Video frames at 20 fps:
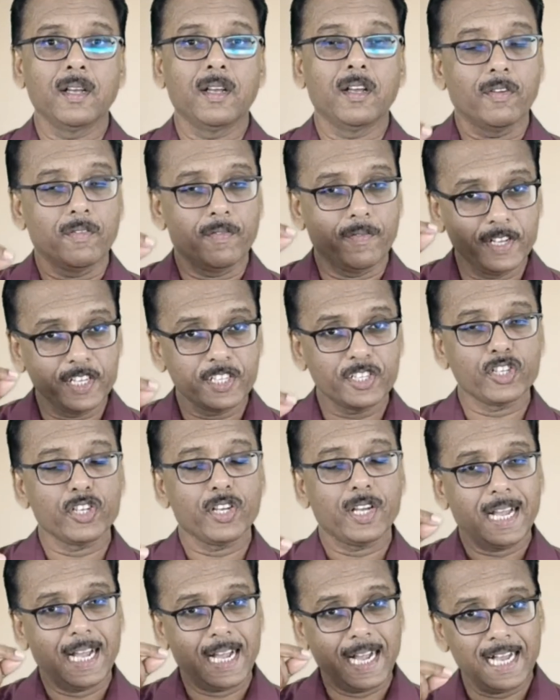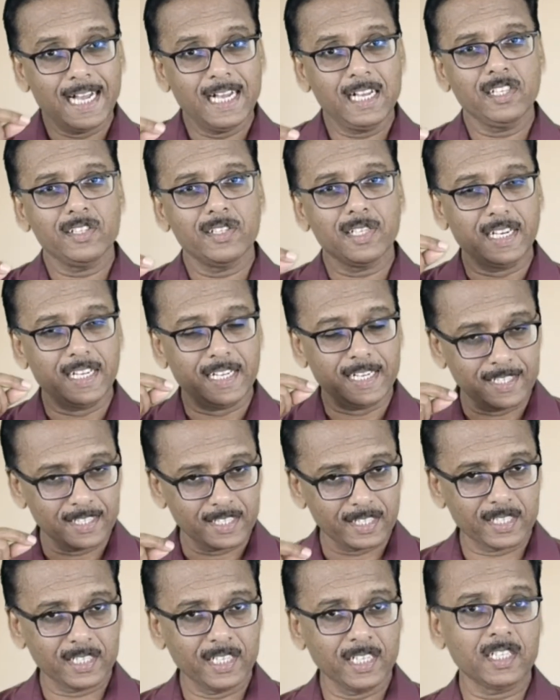Which has an
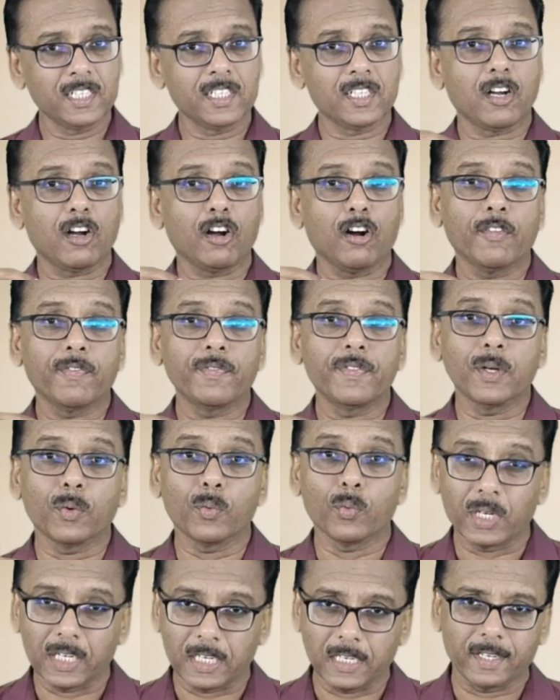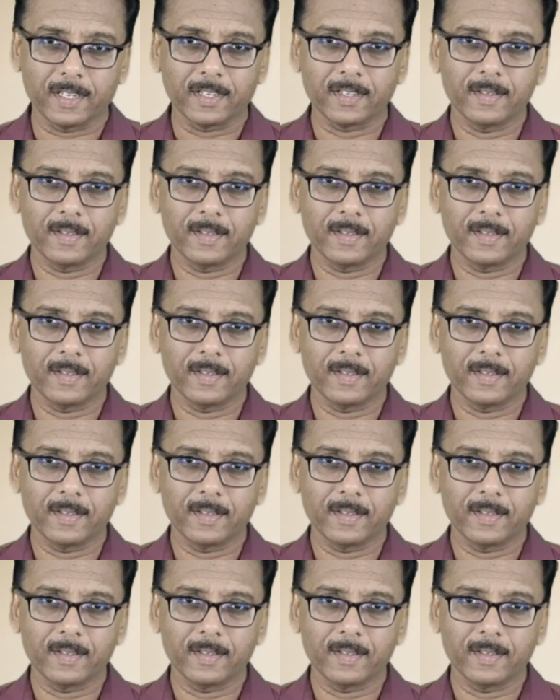instinct of the world.